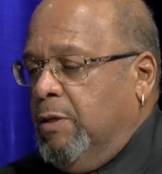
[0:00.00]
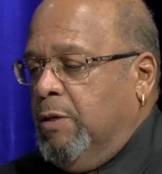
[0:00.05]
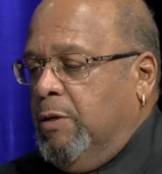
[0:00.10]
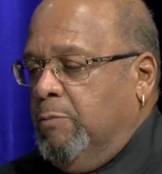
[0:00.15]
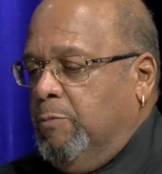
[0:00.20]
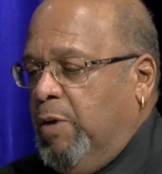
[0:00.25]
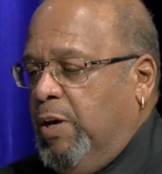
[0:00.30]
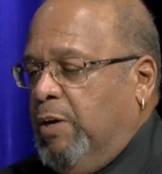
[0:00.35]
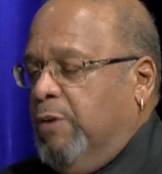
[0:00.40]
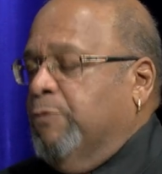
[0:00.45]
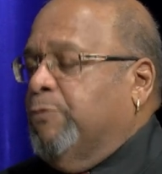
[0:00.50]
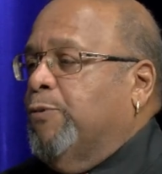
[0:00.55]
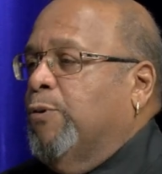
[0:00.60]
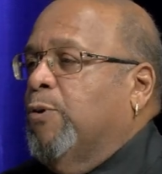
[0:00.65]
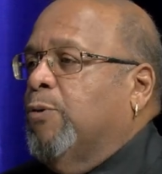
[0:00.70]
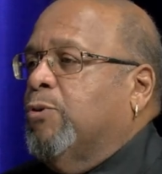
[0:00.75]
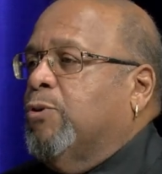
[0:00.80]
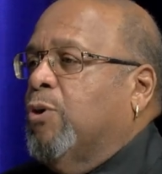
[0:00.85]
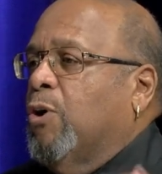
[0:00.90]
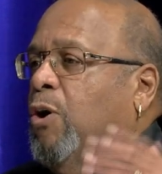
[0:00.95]
make a
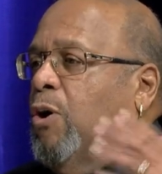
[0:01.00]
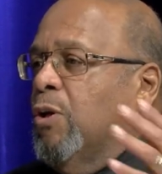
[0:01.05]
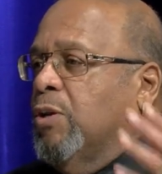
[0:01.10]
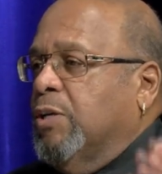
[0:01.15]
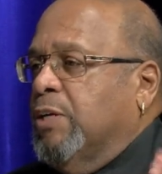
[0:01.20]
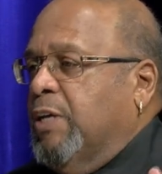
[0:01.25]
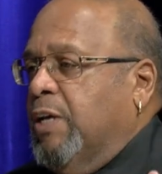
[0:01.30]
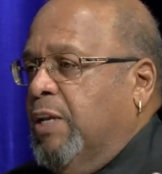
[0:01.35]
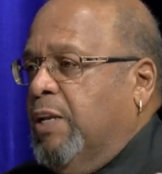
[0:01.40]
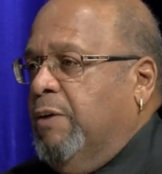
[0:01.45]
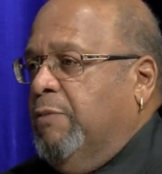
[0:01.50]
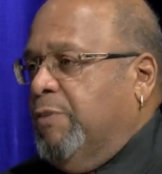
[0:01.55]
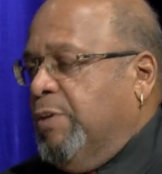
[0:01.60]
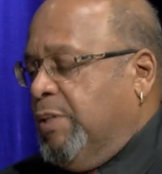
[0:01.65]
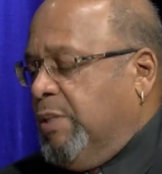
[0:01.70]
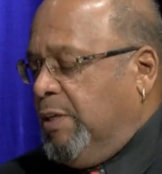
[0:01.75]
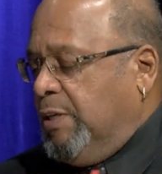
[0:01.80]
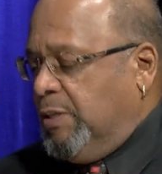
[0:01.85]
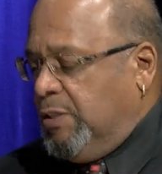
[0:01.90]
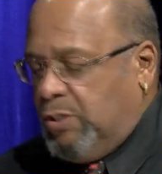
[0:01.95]
phone call and get
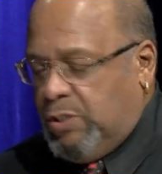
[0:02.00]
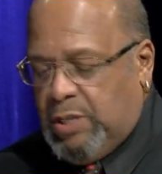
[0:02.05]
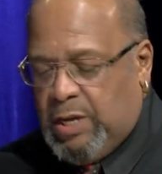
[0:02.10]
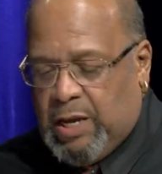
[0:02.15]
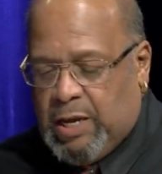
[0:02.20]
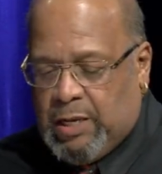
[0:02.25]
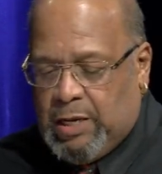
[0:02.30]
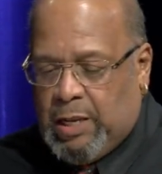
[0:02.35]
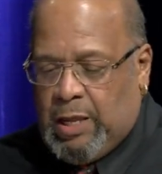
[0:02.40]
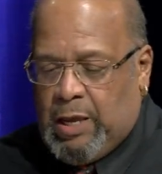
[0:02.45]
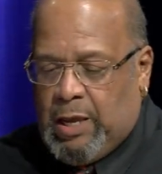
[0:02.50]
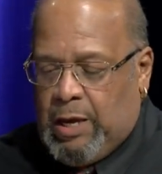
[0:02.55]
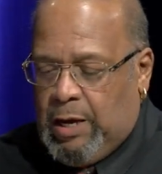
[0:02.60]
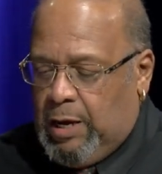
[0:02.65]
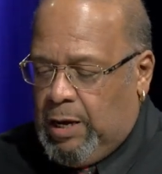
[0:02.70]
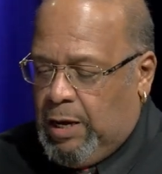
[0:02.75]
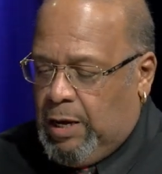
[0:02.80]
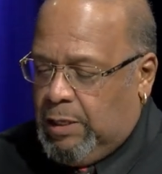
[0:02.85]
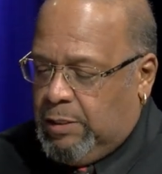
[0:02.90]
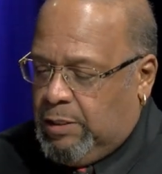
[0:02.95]
everything set.
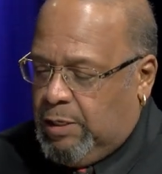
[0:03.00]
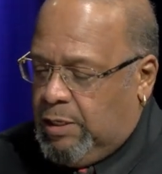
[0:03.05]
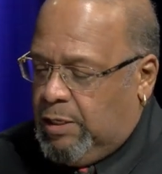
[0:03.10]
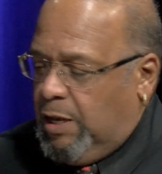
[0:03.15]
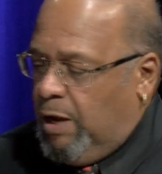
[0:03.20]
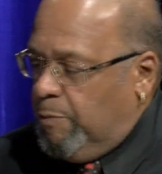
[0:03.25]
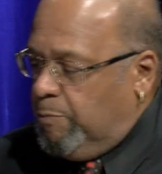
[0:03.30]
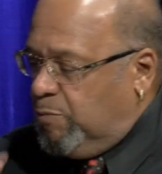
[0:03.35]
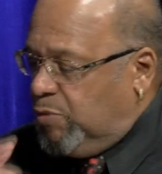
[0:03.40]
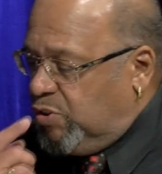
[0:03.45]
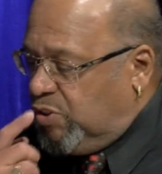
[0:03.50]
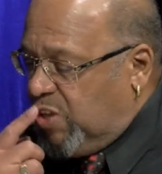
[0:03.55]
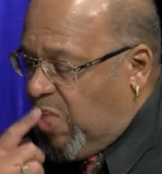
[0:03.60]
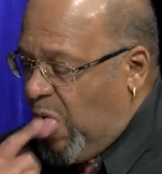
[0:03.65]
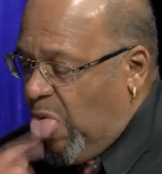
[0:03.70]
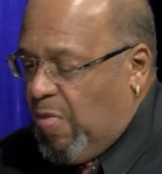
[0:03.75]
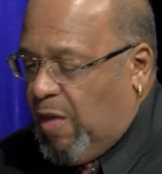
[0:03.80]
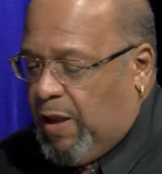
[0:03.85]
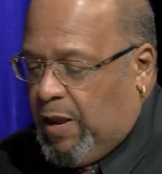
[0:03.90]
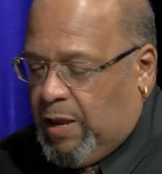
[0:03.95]
Uh, the numbers,
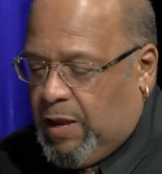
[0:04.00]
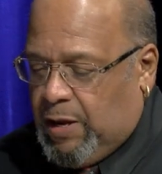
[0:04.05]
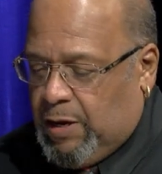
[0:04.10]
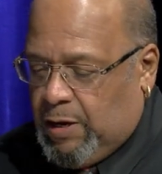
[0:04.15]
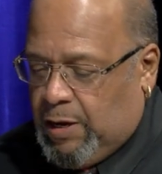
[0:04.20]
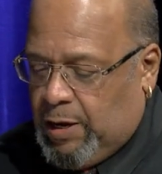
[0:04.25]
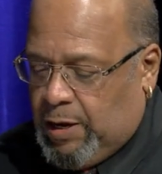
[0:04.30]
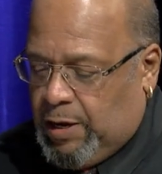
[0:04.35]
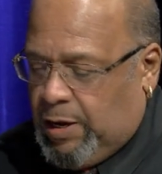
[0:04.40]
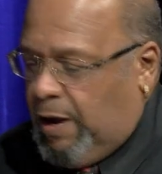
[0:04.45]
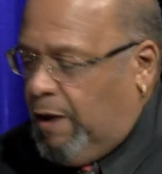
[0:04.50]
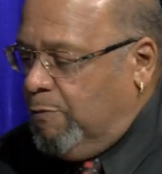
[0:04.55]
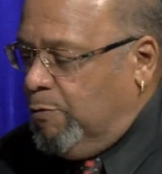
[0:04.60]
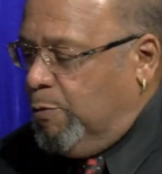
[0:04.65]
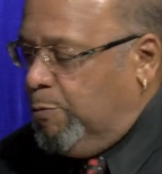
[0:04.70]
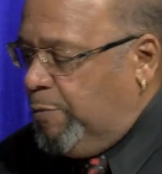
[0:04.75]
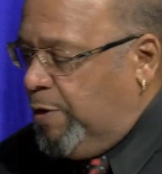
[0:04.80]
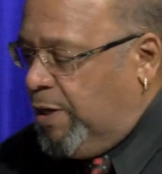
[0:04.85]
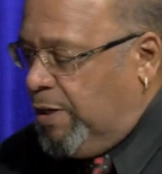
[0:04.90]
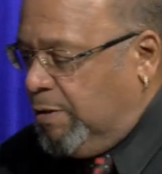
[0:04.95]
I, I, have
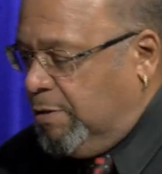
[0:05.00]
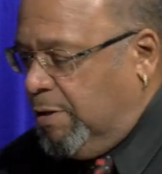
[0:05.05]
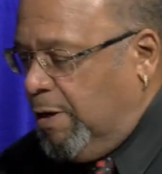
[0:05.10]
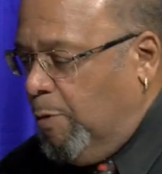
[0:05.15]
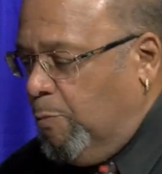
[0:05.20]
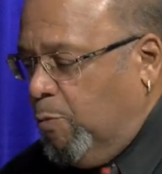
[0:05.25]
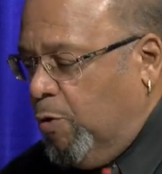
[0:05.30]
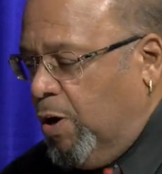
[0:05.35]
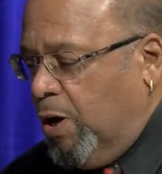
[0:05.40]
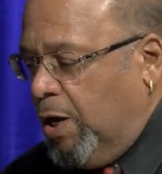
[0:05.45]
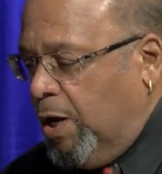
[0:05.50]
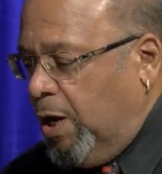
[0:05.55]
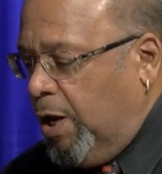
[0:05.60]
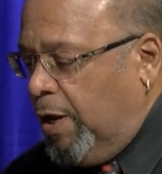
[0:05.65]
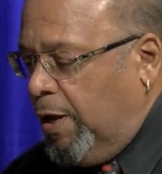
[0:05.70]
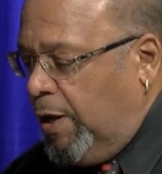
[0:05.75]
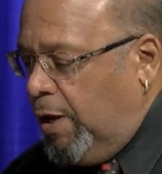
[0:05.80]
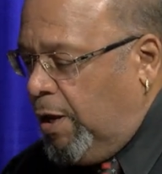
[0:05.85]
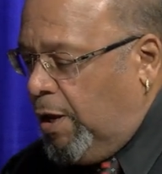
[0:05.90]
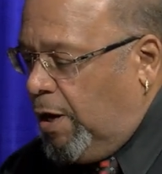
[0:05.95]
them here somewhere.
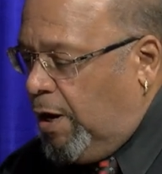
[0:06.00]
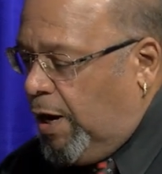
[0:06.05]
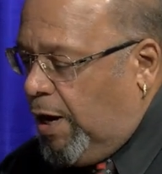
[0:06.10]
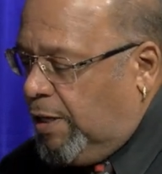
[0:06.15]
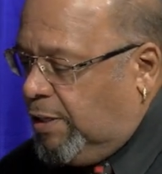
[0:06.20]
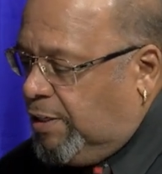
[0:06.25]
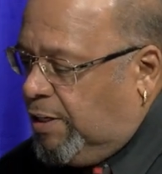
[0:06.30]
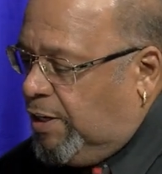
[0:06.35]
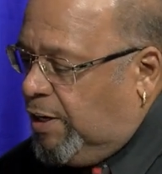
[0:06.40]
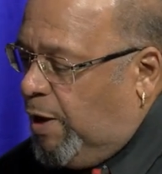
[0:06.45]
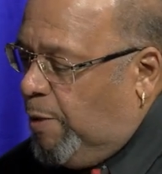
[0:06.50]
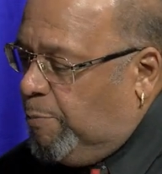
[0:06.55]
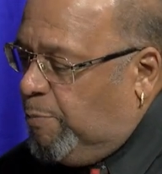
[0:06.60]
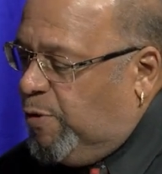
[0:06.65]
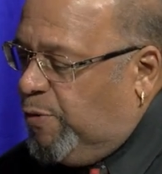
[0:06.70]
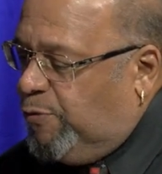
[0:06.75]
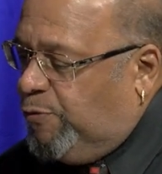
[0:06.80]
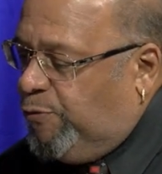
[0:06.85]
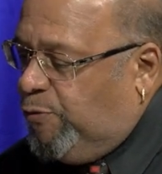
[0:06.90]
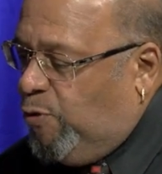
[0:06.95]
Uh, the
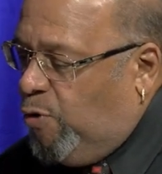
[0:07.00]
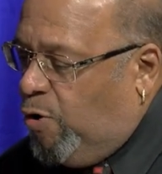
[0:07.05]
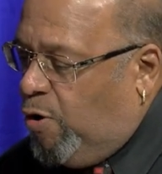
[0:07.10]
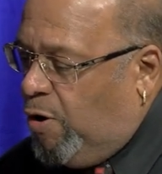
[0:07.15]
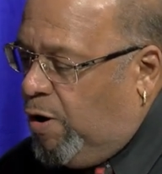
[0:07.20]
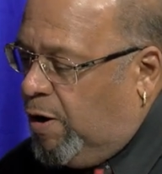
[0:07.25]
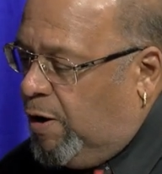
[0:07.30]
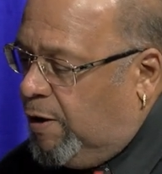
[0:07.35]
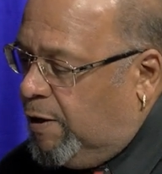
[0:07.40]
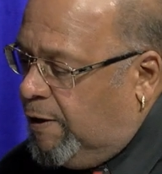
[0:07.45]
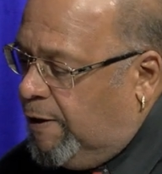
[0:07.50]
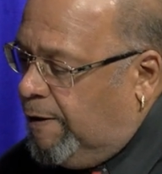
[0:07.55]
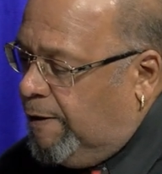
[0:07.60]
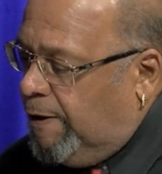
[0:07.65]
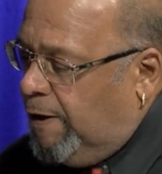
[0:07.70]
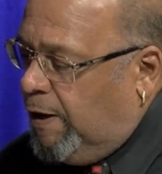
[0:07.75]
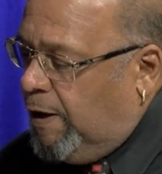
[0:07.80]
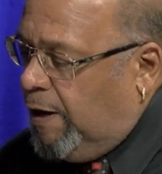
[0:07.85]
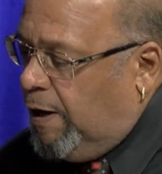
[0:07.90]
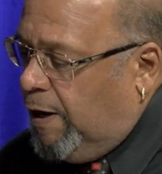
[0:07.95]
number for
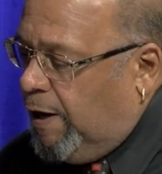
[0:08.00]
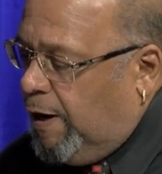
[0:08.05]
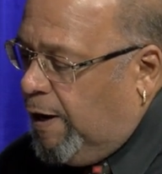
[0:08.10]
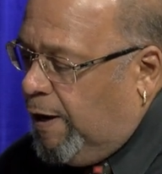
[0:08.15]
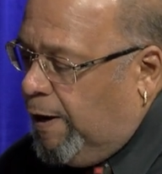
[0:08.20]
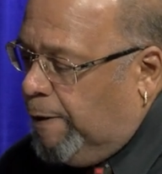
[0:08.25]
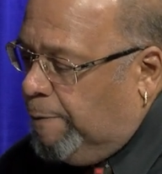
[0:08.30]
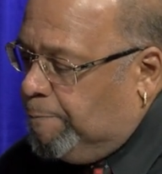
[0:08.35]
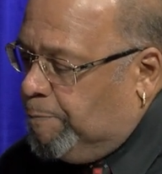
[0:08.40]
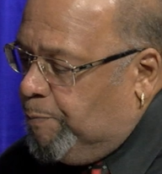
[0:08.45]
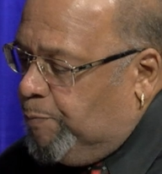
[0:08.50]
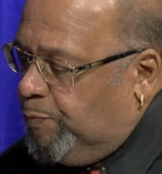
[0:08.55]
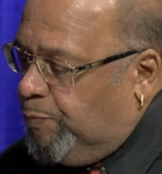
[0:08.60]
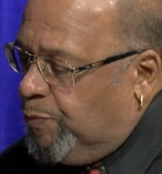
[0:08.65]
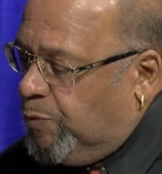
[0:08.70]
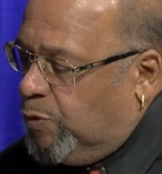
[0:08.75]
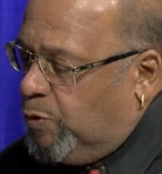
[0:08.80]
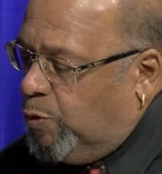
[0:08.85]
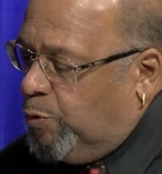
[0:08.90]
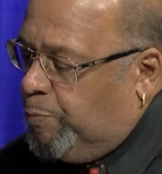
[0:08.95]
um,
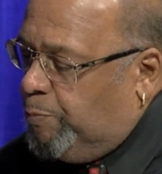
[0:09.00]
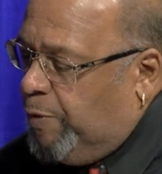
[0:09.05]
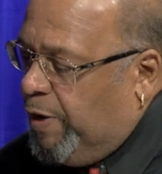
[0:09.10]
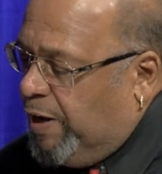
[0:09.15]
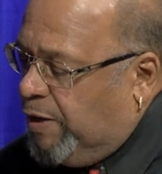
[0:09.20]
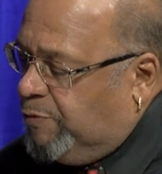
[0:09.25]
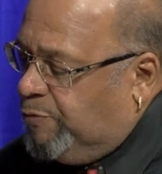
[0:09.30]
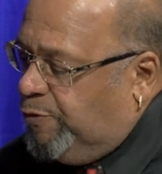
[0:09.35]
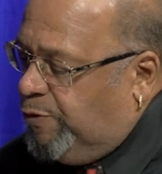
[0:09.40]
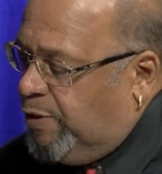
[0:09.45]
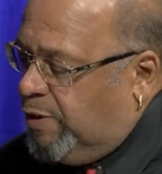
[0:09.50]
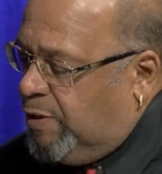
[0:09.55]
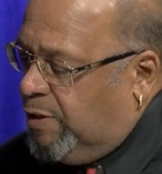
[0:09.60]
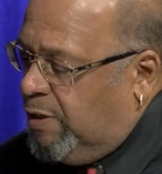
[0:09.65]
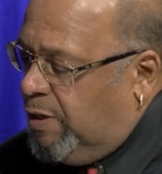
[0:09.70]
New Bedford